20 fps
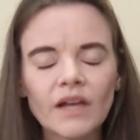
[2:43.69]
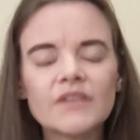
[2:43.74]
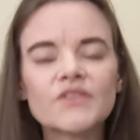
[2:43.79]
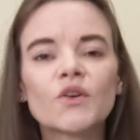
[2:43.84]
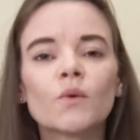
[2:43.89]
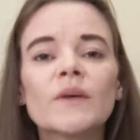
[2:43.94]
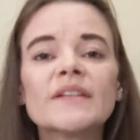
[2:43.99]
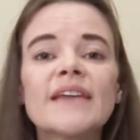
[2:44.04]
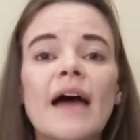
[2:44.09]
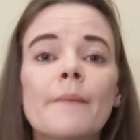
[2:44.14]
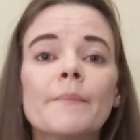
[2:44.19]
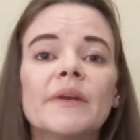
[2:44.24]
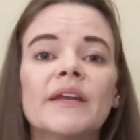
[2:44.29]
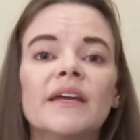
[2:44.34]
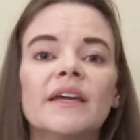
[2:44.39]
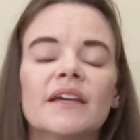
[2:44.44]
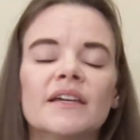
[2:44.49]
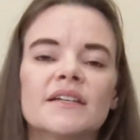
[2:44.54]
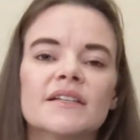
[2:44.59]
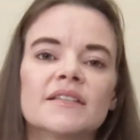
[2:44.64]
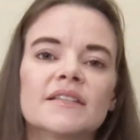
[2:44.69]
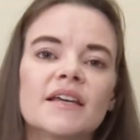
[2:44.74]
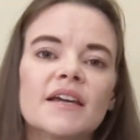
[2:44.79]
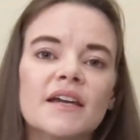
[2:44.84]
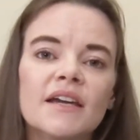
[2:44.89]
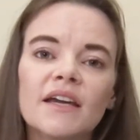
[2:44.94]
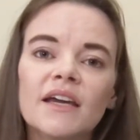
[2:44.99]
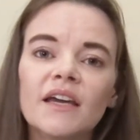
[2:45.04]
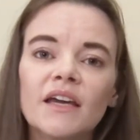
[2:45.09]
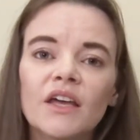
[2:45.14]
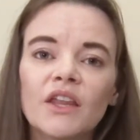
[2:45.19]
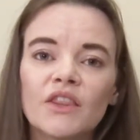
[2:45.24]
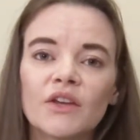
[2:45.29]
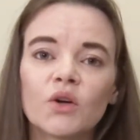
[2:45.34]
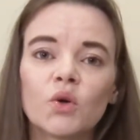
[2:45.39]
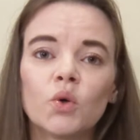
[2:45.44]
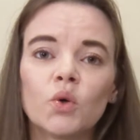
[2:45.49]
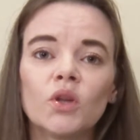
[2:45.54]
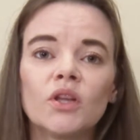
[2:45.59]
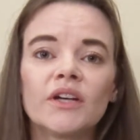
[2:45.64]
So what's happening is the
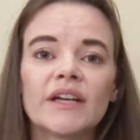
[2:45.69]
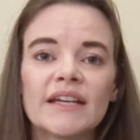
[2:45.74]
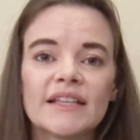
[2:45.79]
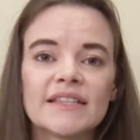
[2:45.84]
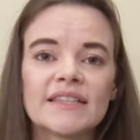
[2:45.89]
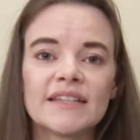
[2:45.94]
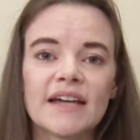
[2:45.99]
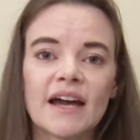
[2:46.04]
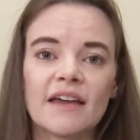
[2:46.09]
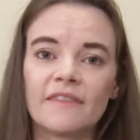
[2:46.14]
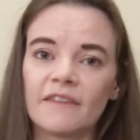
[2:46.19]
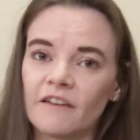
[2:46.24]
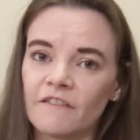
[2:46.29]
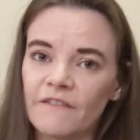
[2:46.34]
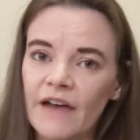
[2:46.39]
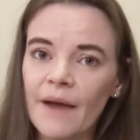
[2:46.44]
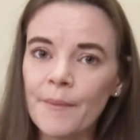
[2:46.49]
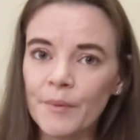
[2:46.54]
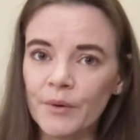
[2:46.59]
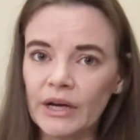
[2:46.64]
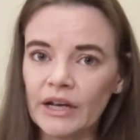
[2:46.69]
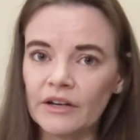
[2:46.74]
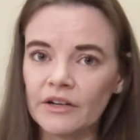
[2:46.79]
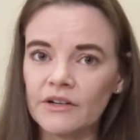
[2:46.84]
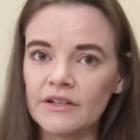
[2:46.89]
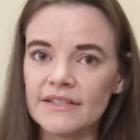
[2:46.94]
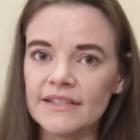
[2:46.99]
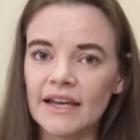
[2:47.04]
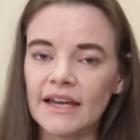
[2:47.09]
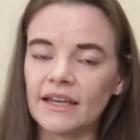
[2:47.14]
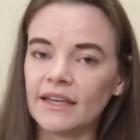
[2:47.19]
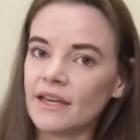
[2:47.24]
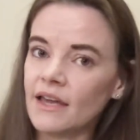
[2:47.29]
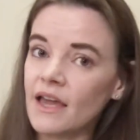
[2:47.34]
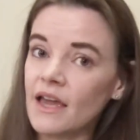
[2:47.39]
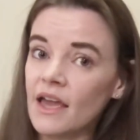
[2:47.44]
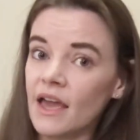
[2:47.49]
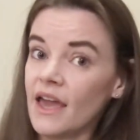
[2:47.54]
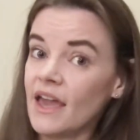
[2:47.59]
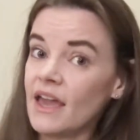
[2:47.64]
cooler inside, the evaporator is like,
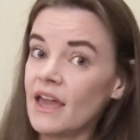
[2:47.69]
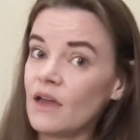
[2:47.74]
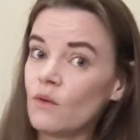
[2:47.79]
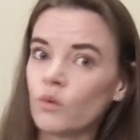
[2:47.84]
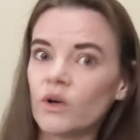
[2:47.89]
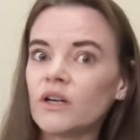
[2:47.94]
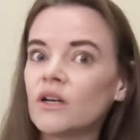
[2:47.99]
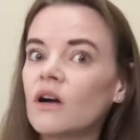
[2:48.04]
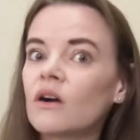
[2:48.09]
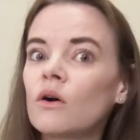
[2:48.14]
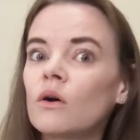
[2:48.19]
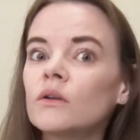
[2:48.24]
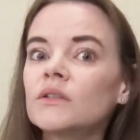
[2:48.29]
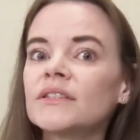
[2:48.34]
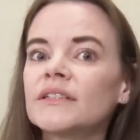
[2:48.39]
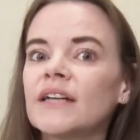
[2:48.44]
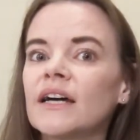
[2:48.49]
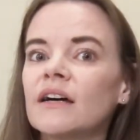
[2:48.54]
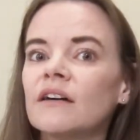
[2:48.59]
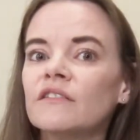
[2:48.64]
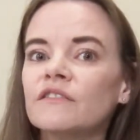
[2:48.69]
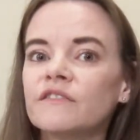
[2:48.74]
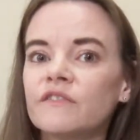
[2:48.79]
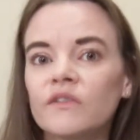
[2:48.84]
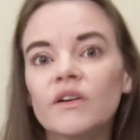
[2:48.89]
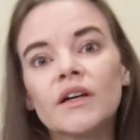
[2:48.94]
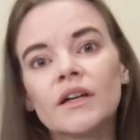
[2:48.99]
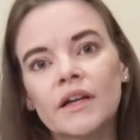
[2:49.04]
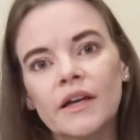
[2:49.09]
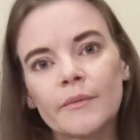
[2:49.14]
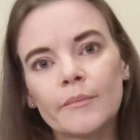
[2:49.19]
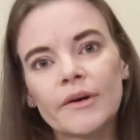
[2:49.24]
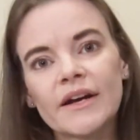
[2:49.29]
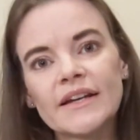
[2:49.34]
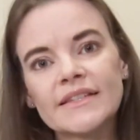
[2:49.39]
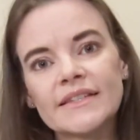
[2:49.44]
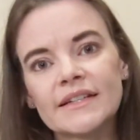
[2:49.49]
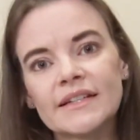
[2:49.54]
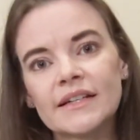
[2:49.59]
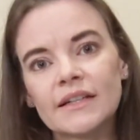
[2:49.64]
hey, we're not cold enough.
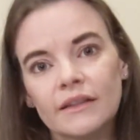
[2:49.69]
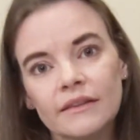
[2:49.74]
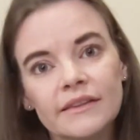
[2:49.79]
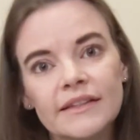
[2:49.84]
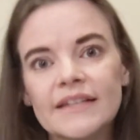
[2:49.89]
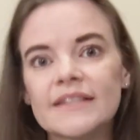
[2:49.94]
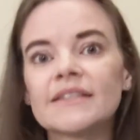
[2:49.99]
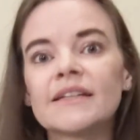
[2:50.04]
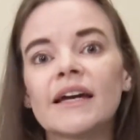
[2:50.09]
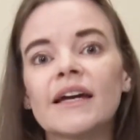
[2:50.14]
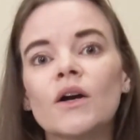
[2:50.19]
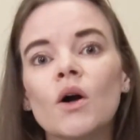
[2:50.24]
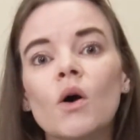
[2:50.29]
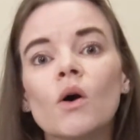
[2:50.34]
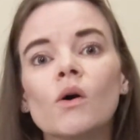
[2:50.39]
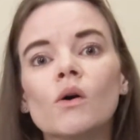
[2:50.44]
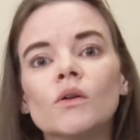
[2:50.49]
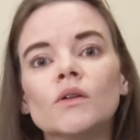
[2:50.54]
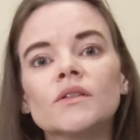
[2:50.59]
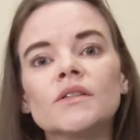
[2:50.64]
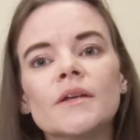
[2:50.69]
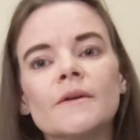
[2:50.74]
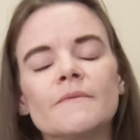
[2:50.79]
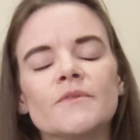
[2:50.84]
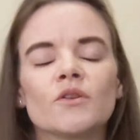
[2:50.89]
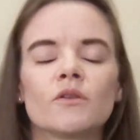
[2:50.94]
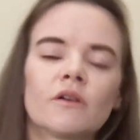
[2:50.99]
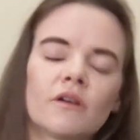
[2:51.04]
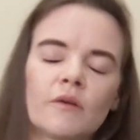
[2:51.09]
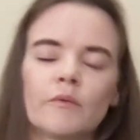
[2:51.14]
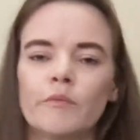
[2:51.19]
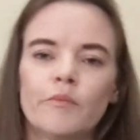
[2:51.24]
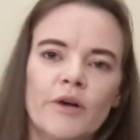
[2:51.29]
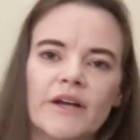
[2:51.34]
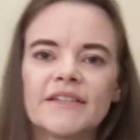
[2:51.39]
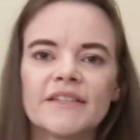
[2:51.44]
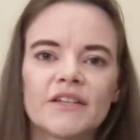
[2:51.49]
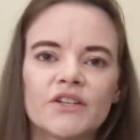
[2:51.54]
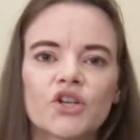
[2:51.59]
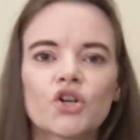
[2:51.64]
Compressor, let's get cold. So the
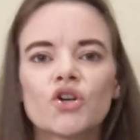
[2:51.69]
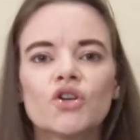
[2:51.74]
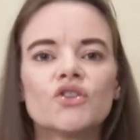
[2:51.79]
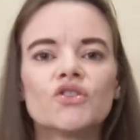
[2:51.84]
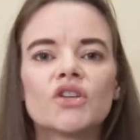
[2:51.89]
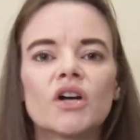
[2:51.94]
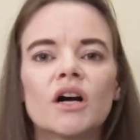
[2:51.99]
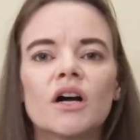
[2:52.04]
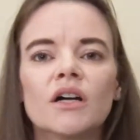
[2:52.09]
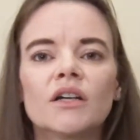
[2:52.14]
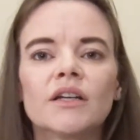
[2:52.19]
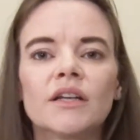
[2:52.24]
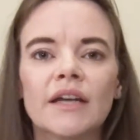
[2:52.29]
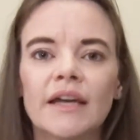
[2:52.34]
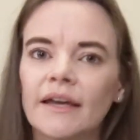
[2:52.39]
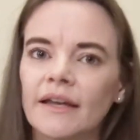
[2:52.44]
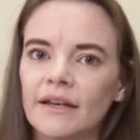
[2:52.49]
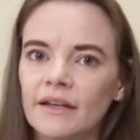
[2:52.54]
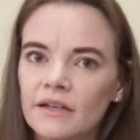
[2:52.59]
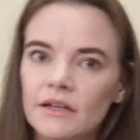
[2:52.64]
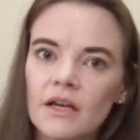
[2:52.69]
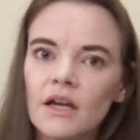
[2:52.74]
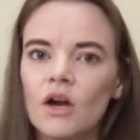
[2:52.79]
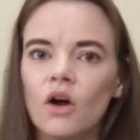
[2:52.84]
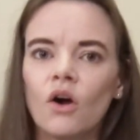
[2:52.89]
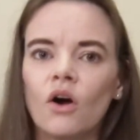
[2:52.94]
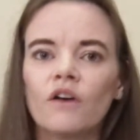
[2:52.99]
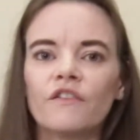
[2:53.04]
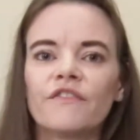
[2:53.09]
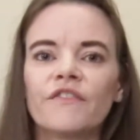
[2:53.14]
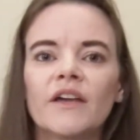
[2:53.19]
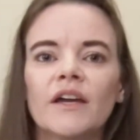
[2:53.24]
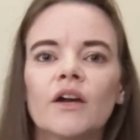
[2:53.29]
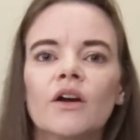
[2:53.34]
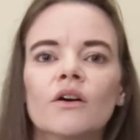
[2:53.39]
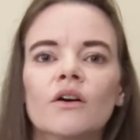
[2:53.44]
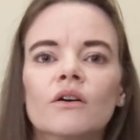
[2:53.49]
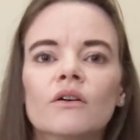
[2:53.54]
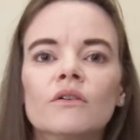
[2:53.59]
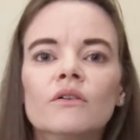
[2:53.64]
compressor turns on and off they
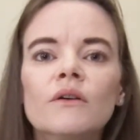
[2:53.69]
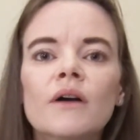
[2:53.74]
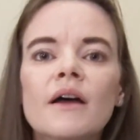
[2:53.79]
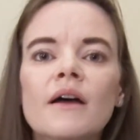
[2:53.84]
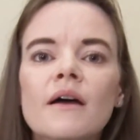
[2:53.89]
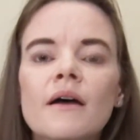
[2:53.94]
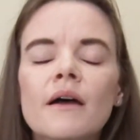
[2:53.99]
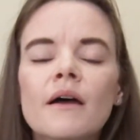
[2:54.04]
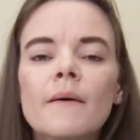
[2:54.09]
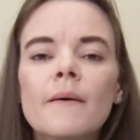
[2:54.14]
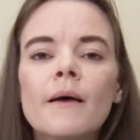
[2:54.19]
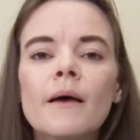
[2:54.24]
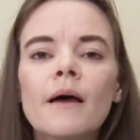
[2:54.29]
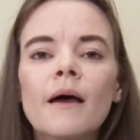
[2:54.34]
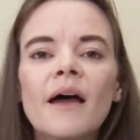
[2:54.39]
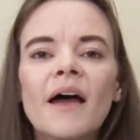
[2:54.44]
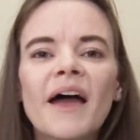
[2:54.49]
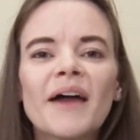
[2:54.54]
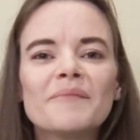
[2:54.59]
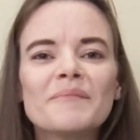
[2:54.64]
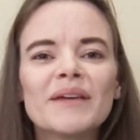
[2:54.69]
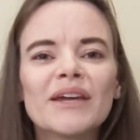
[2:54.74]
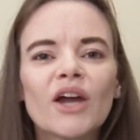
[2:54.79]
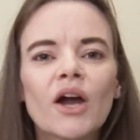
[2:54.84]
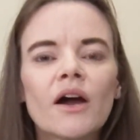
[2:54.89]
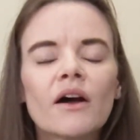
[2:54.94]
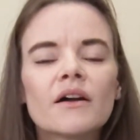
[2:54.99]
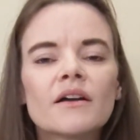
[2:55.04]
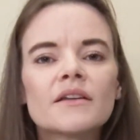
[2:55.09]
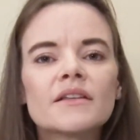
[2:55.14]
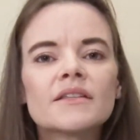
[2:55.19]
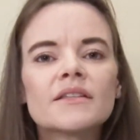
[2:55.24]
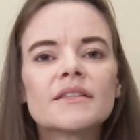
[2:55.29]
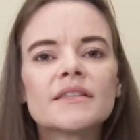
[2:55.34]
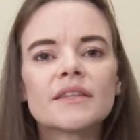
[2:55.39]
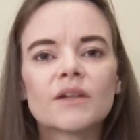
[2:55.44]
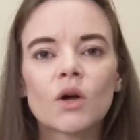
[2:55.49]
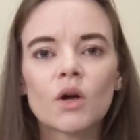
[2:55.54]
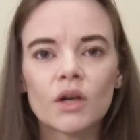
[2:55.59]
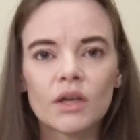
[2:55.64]
go. And because
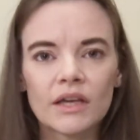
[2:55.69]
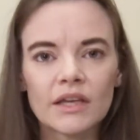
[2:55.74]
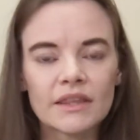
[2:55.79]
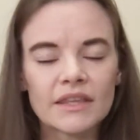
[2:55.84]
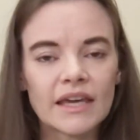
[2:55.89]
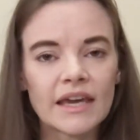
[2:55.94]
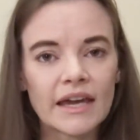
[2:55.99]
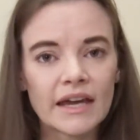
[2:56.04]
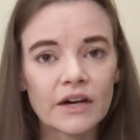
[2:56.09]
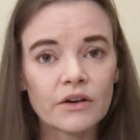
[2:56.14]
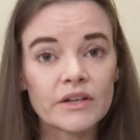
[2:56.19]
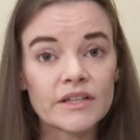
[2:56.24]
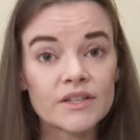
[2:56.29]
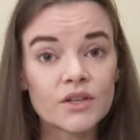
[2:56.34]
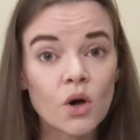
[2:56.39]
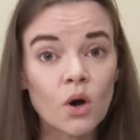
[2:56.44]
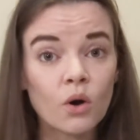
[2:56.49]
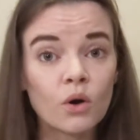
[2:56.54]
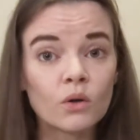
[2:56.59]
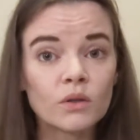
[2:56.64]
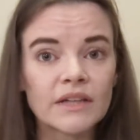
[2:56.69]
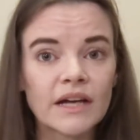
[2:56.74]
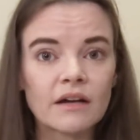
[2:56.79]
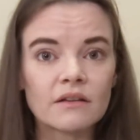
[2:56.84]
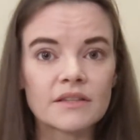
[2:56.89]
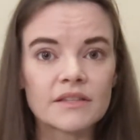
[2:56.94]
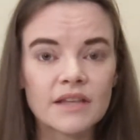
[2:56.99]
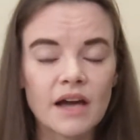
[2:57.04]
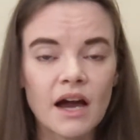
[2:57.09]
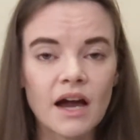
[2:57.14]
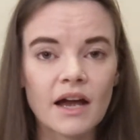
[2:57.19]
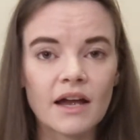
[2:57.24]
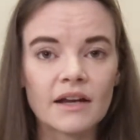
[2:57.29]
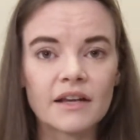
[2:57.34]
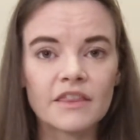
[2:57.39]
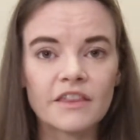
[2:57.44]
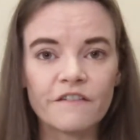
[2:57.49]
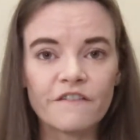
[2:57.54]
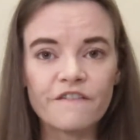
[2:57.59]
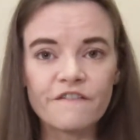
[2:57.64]
the air is cold
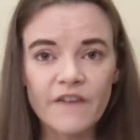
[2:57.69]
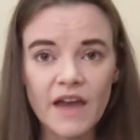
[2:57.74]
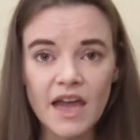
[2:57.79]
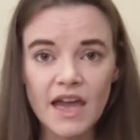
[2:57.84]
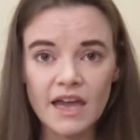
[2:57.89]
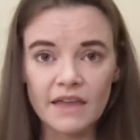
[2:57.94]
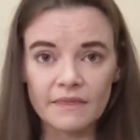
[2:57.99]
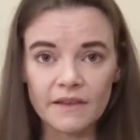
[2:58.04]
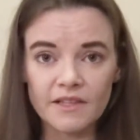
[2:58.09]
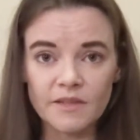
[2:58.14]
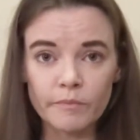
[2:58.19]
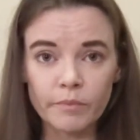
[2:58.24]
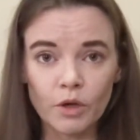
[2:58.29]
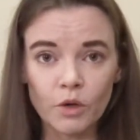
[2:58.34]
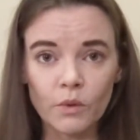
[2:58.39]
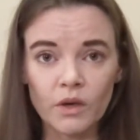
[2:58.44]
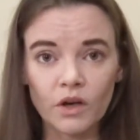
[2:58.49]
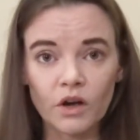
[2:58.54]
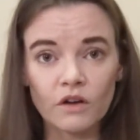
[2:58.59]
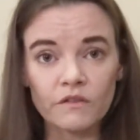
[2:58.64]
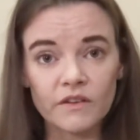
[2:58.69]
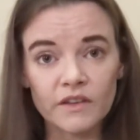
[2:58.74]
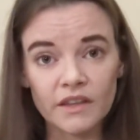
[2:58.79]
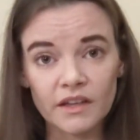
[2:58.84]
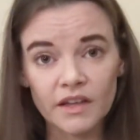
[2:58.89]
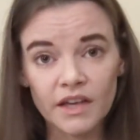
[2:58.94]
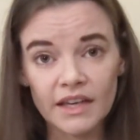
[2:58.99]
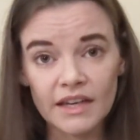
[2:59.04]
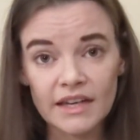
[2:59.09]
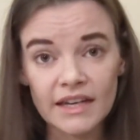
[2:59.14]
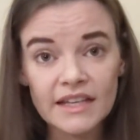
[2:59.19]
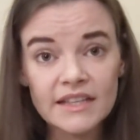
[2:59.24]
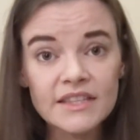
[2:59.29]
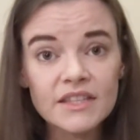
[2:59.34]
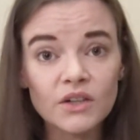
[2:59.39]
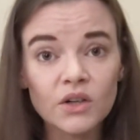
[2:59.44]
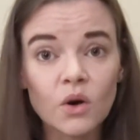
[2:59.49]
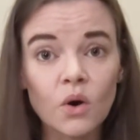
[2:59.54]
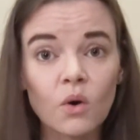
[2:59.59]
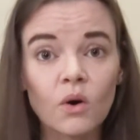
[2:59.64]
outside, the fan that's blowing over the
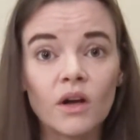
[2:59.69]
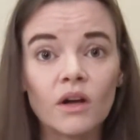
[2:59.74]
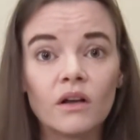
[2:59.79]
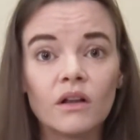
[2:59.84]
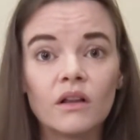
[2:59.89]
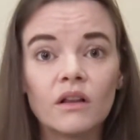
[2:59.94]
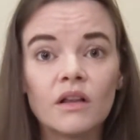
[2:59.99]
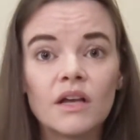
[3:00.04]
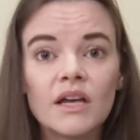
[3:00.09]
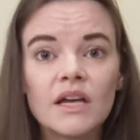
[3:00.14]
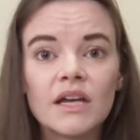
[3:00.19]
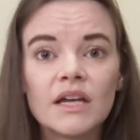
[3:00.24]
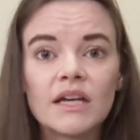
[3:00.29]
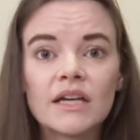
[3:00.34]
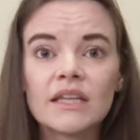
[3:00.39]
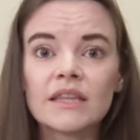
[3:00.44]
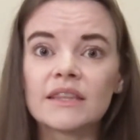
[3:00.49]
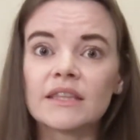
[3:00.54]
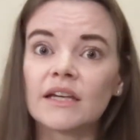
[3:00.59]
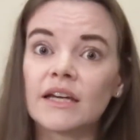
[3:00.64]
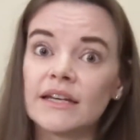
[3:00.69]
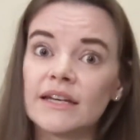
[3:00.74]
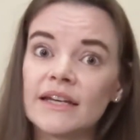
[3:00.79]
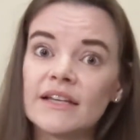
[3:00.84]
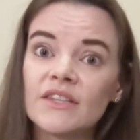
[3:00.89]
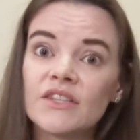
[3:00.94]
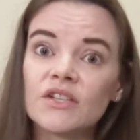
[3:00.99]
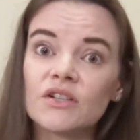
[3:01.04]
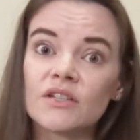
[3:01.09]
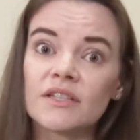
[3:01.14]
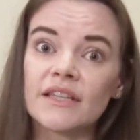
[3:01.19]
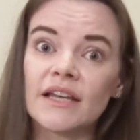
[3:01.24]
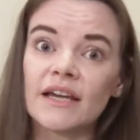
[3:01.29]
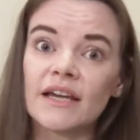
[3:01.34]
condenser coil, the condenser is